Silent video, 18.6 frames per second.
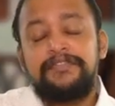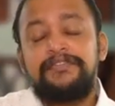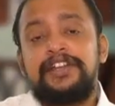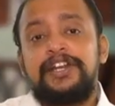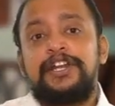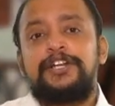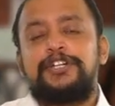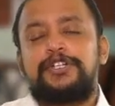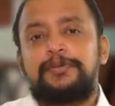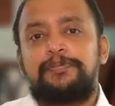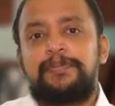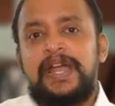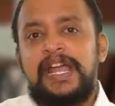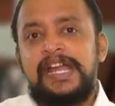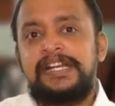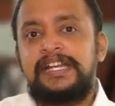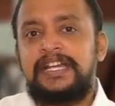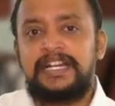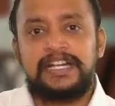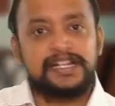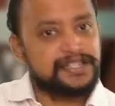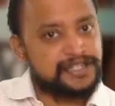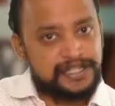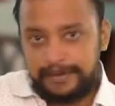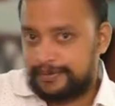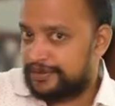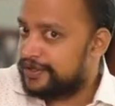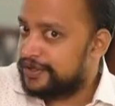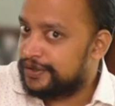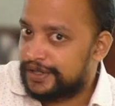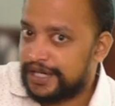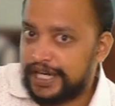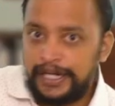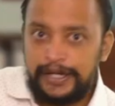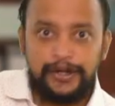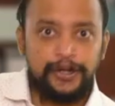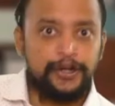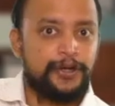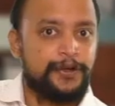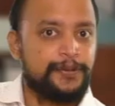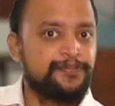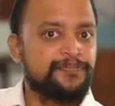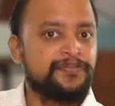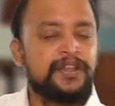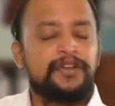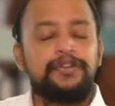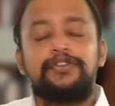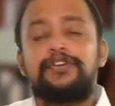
we need to pay any customs duty? No.